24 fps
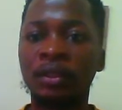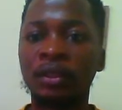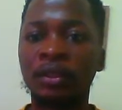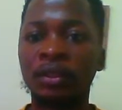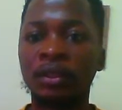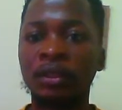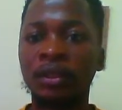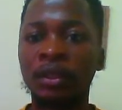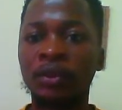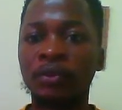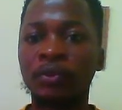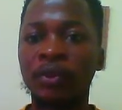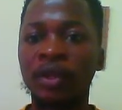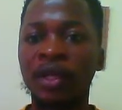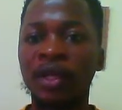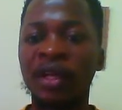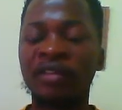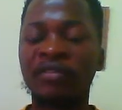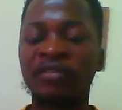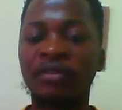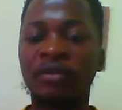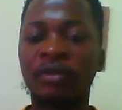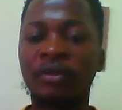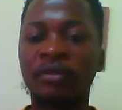that we
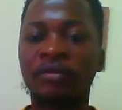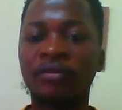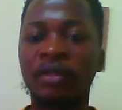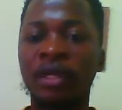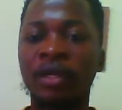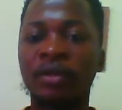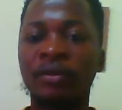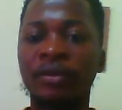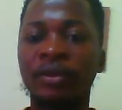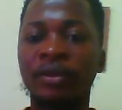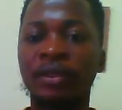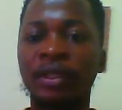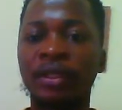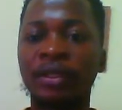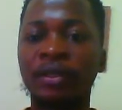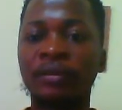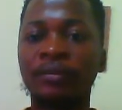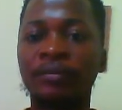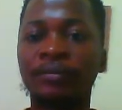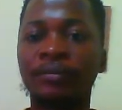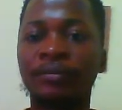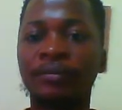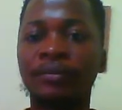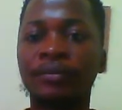have Nav Arrow here.
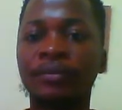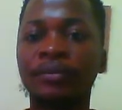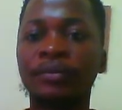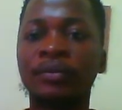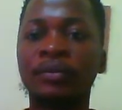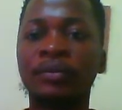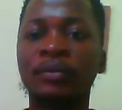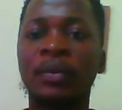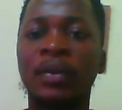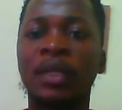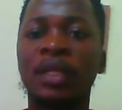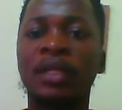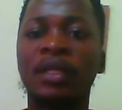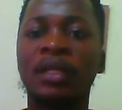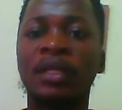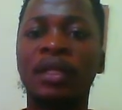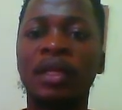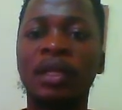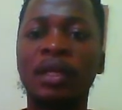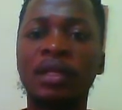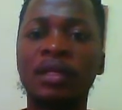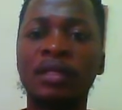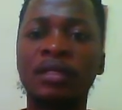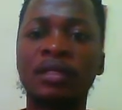
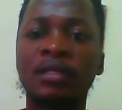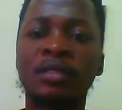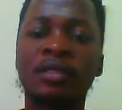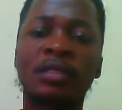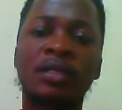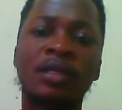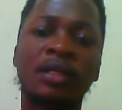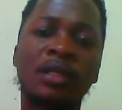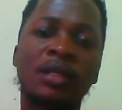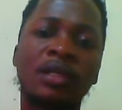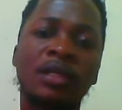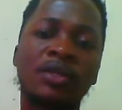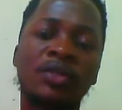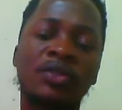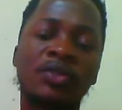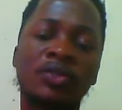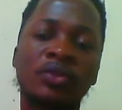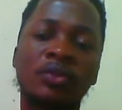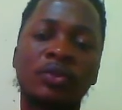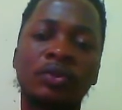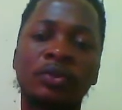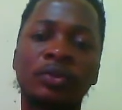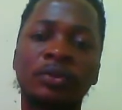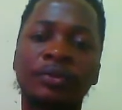Next is
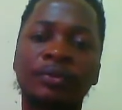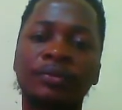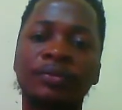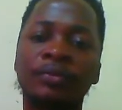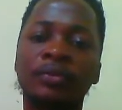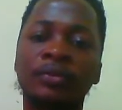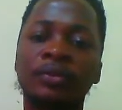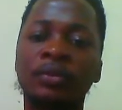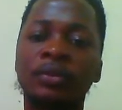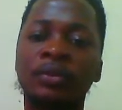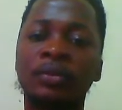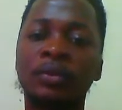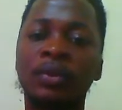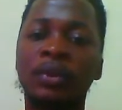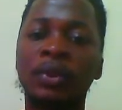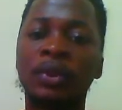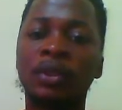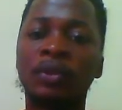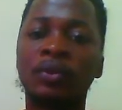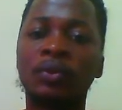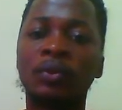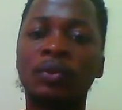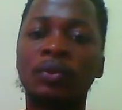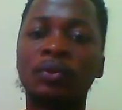to
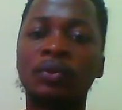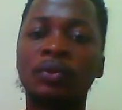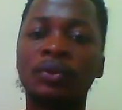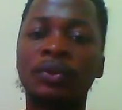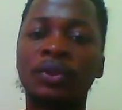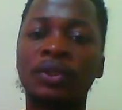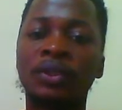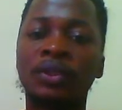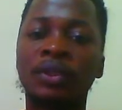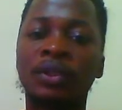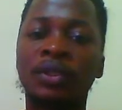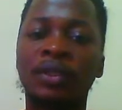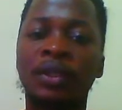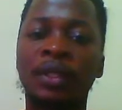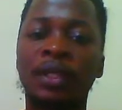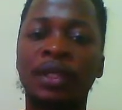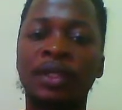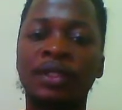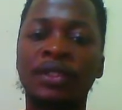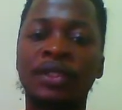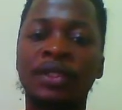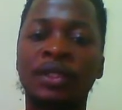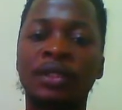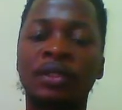include your
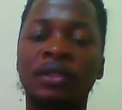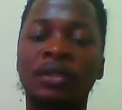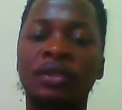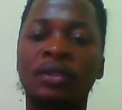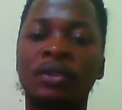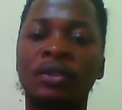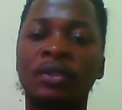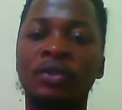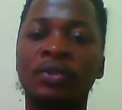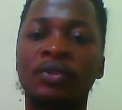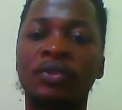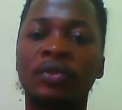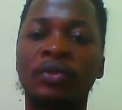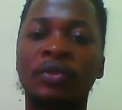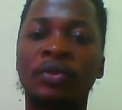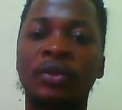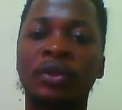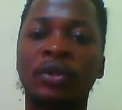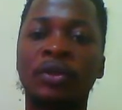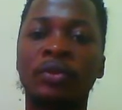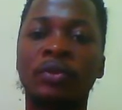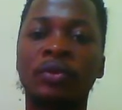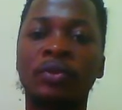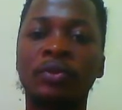legend. So to
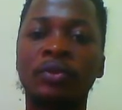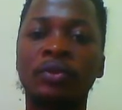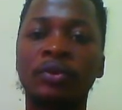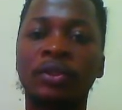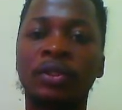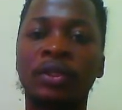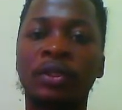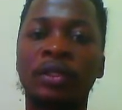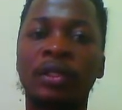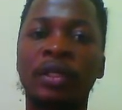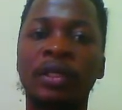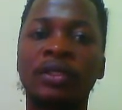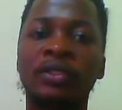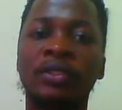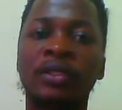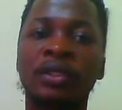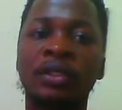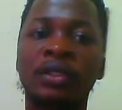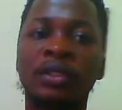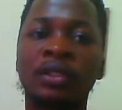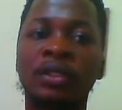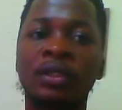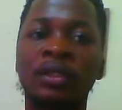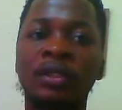include the
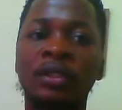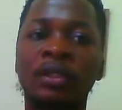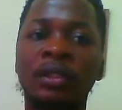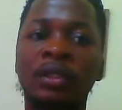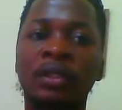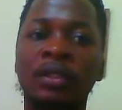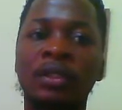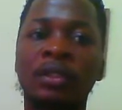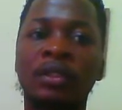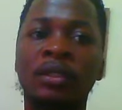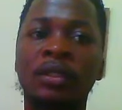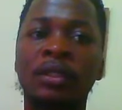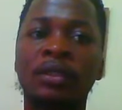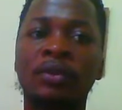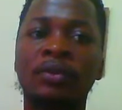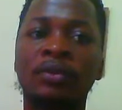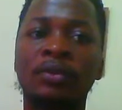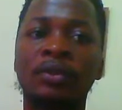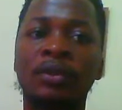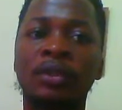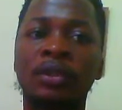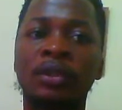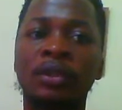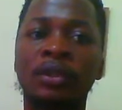legend, click
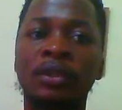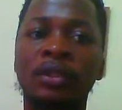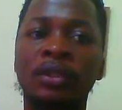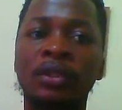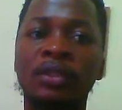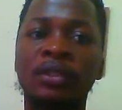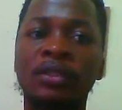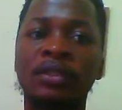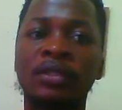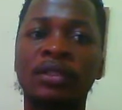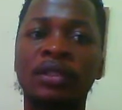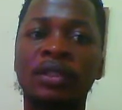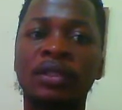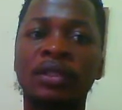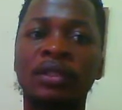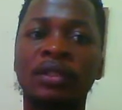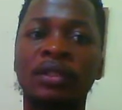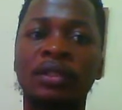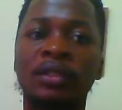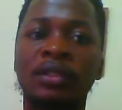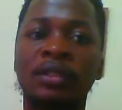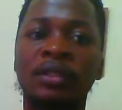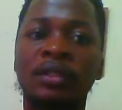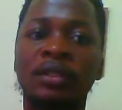on insert,
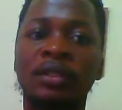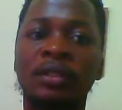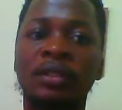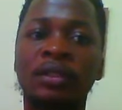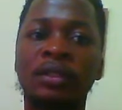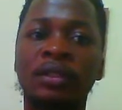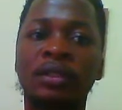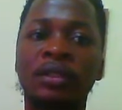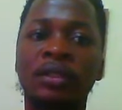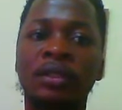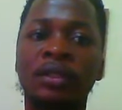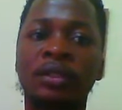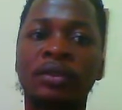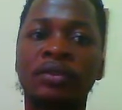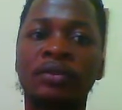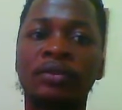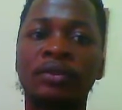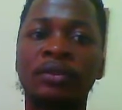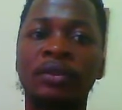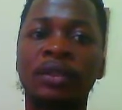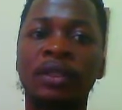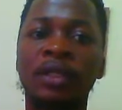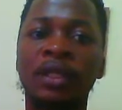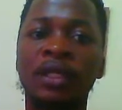click
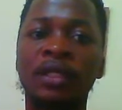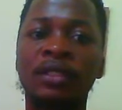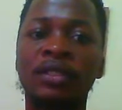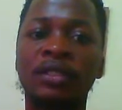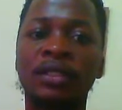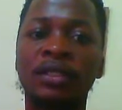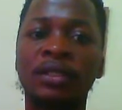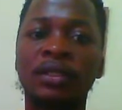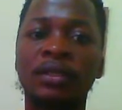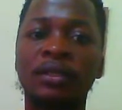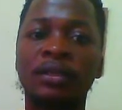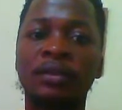on legend,